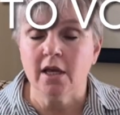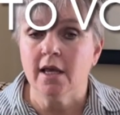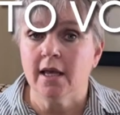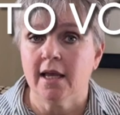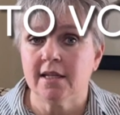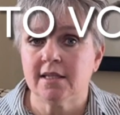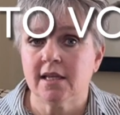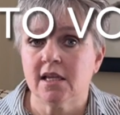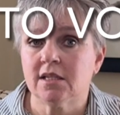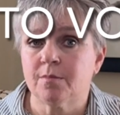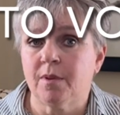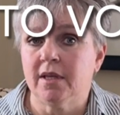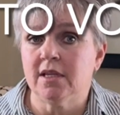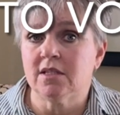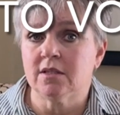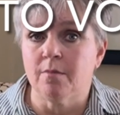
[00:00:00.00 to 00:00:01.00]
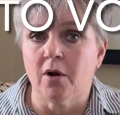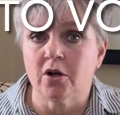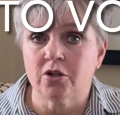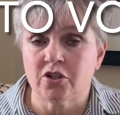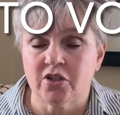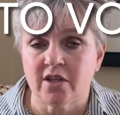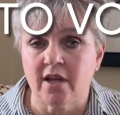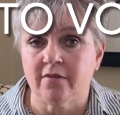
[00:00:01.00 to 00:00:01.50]
It takes place March
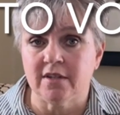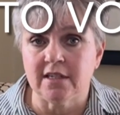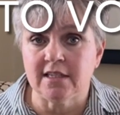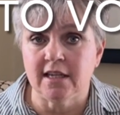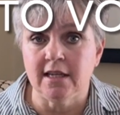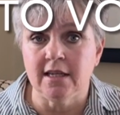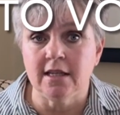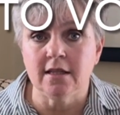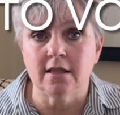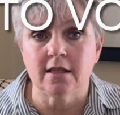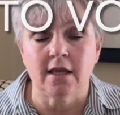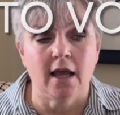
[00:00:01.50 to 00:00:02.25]
17th,